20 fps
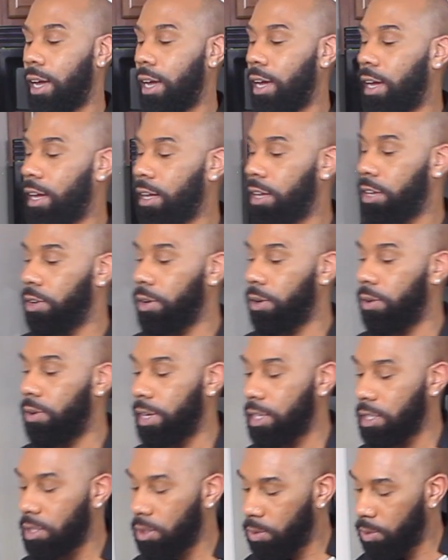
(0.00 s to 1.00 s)
egg, you're
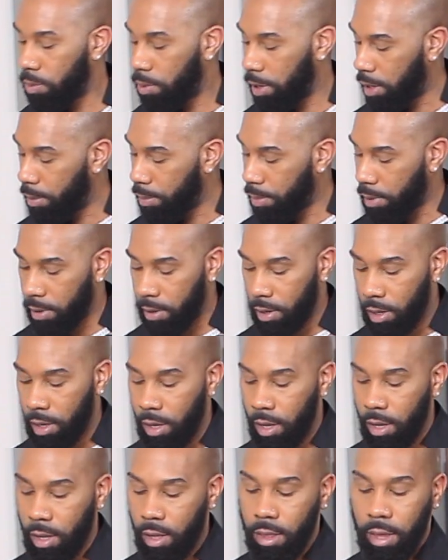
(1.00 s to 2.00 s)
going to whip
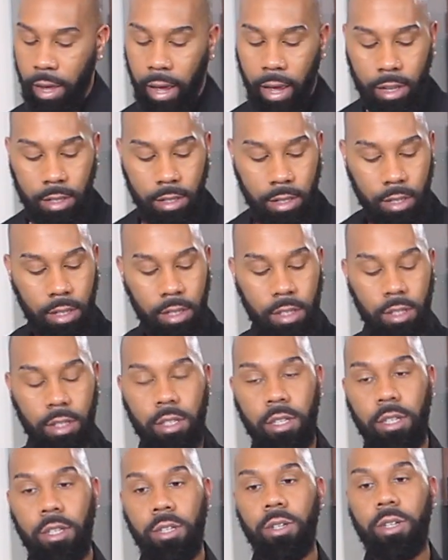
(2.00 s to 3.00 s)
that
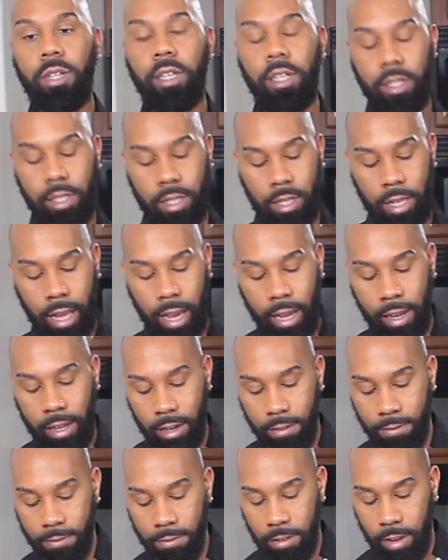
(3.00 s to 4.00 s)
until it's light
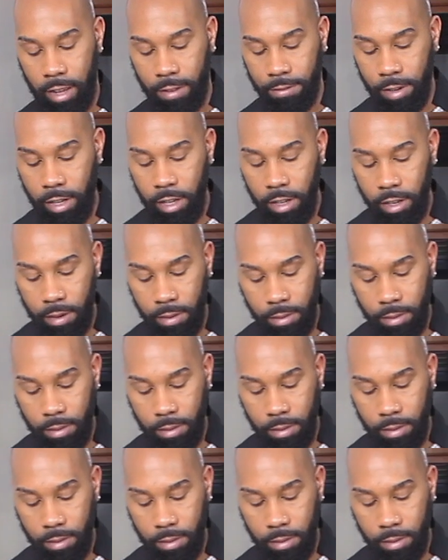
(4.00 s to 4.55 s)
and fluffy.